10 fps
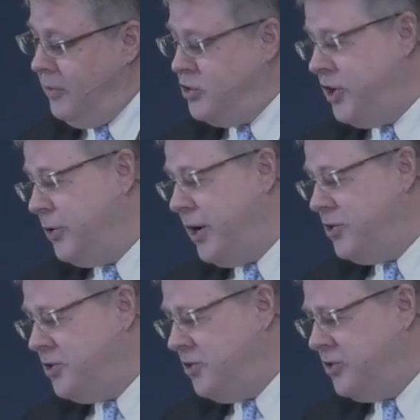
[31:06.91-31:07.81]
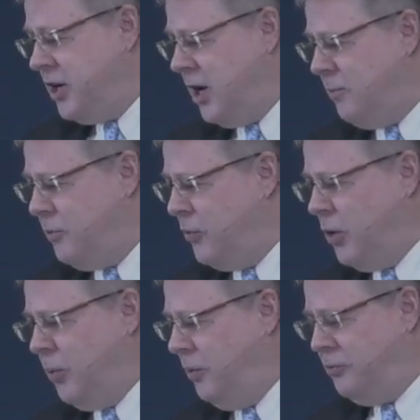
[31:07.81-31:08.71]
The generations that come
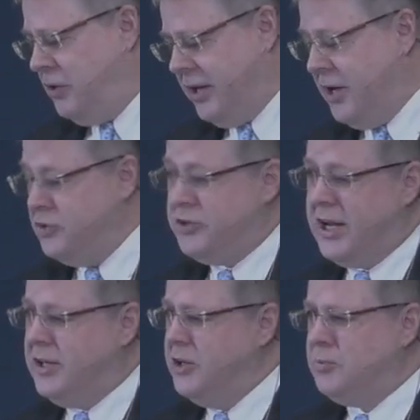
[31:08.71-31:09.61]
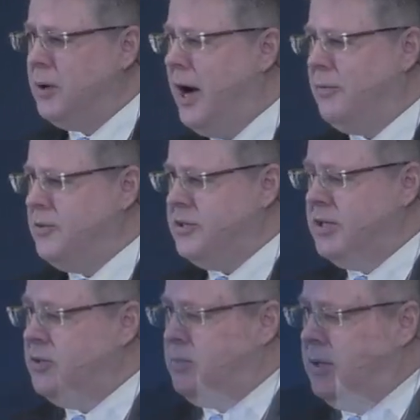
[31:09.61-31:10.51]
before won't fully understand these prophecies,